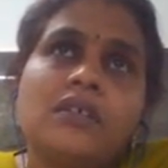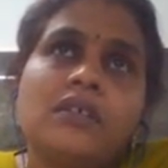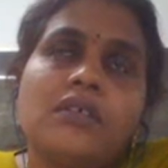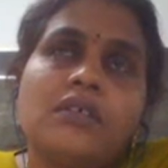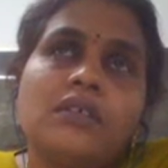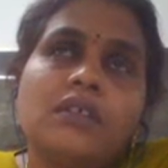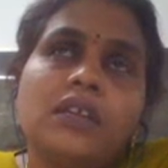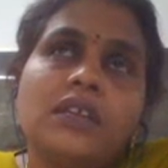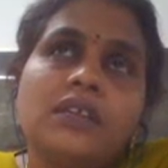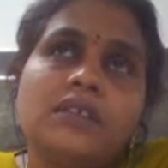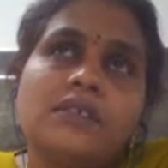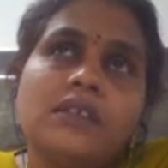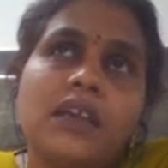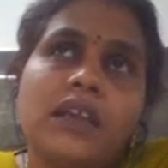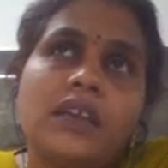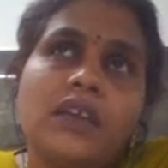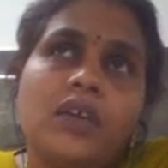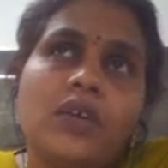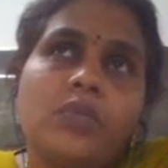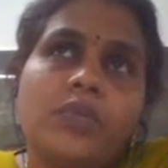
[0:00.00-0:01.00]
that is
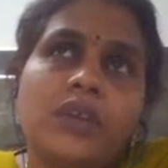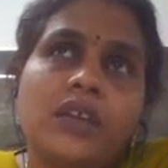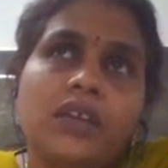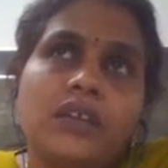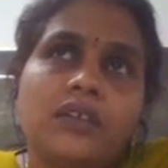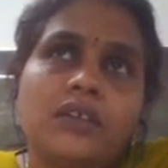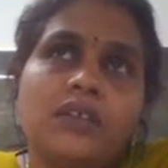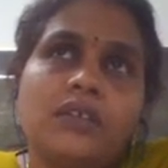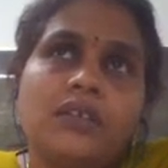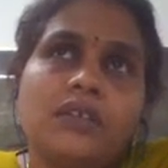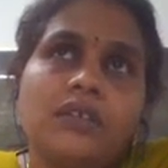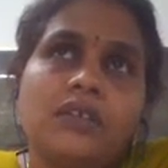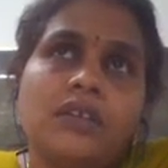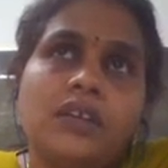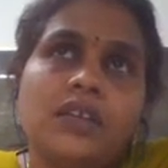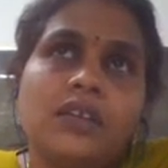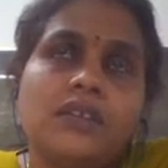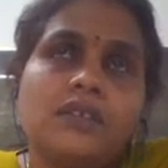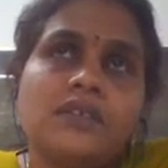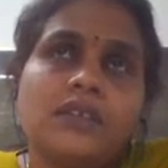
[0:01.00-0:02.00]
AND operator.
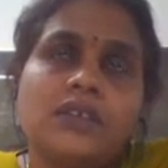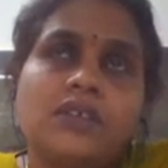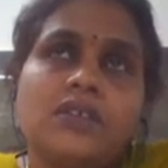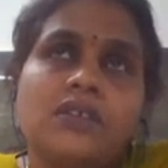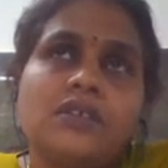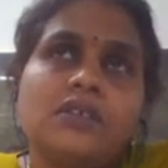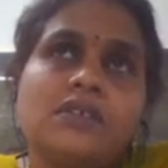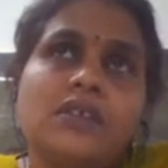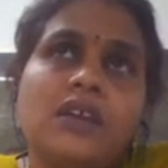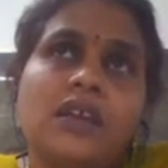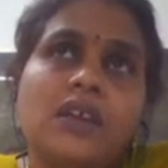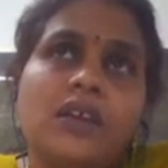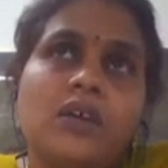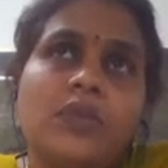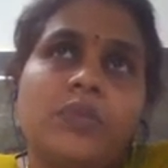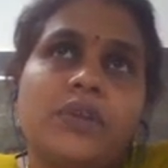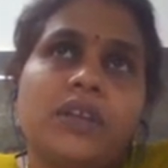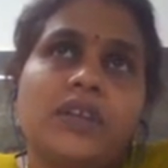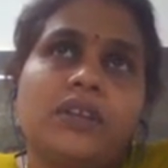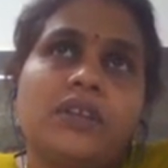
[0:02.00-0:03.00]
Intersection is AND
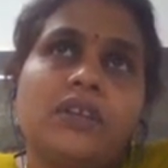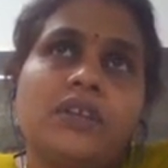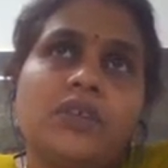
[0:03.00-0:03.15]
operator.